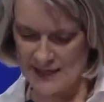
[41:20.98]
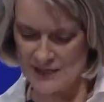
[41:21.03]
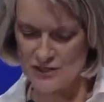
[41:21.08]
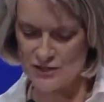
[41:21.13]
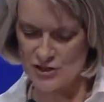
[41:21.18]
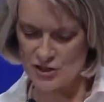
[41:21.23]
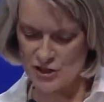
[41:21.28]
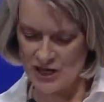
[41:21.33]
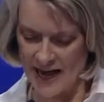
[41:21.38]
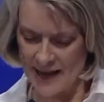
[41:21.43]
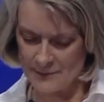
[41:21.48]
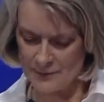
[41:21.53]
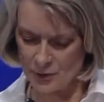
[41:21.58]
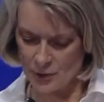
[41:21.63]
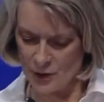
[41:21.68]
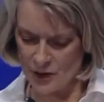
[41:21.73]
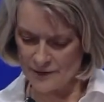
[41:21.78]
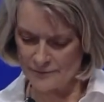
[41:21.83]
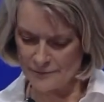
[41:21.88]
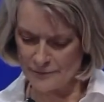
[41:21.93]
In his
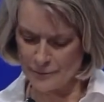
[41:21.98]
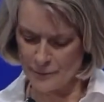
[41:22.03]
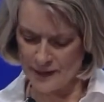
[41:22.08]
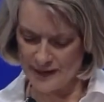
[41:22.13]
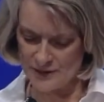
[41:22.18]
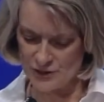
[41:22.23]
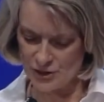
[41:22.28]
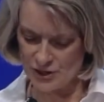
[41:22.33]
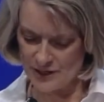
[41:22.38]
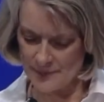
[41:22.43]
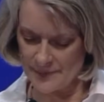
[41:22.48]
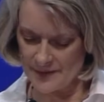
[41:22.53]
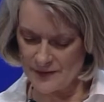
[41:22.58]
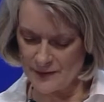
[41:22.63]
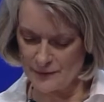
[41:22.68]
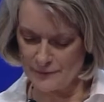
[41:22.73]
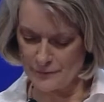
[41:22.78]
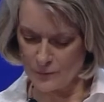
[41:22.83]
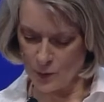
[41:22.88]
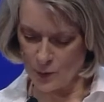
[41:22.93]
chapter on friendship
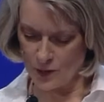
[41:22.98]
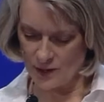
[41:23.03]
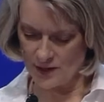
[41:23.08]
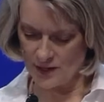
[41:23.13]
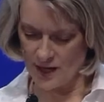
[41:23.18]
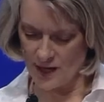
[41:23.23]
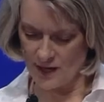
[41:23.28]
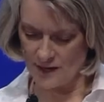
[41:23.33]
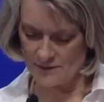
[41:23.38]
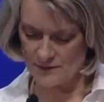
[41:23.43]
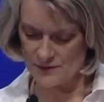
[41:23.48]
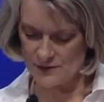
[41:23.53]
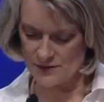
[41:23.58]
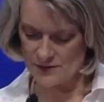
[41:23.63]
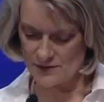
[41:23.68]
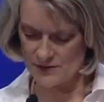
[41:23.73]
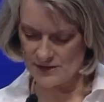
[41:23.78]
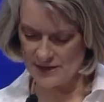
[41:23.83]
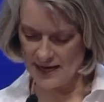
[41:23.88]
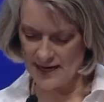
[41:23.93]
in The Four
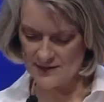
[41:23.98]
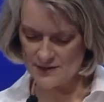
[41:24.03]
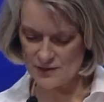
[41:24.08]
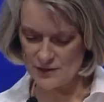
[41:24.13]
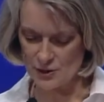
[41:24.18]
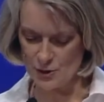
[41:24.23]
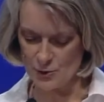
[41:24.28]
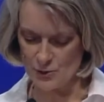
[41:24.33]
Loves, C.S.